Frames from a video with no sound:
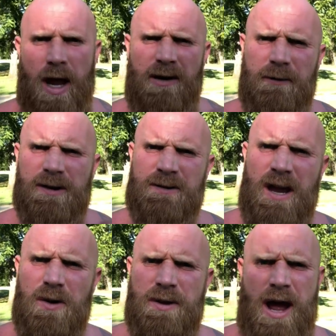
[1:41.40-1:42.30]
Every
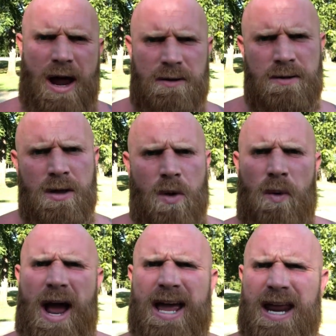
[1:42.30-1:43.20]
single night,
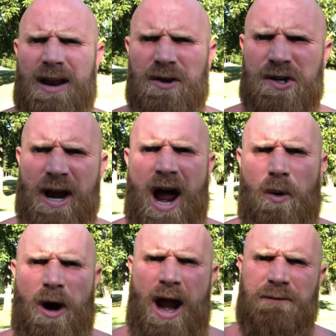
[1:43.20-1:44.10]
when I get in the
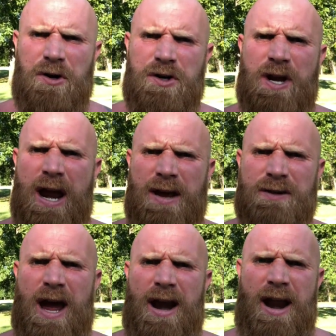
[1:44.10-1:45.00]
shower after she has
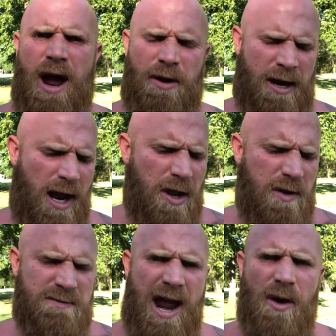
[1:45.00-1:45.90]
gotten out, and I
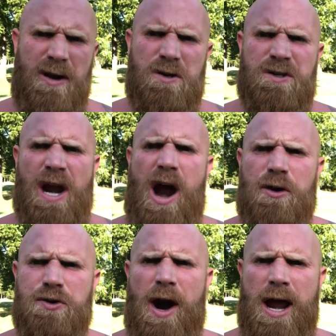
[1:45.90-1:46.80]
look down at the
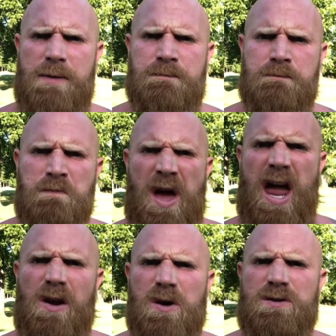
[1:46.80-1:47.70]
shower drain,
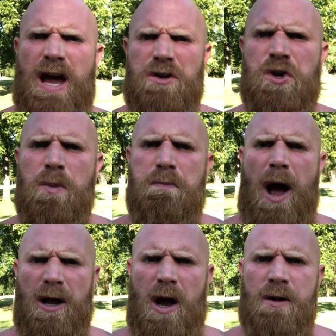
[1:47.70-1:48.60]
it looks like
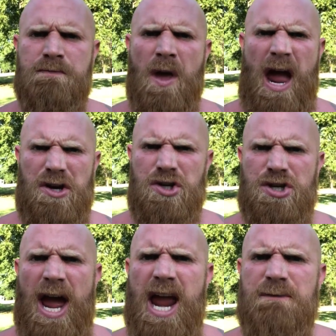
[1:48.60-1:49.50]
Chewbacca has
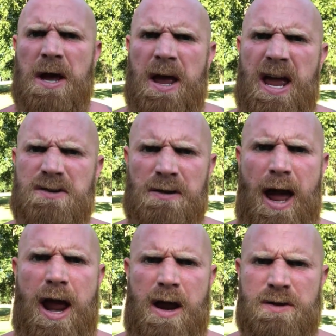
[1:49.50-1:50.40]
shaved his
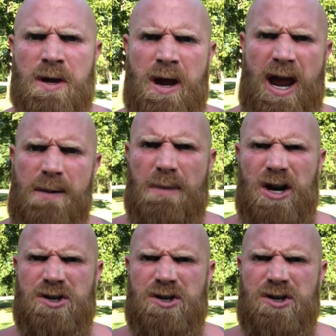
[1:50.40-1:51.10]
legs in my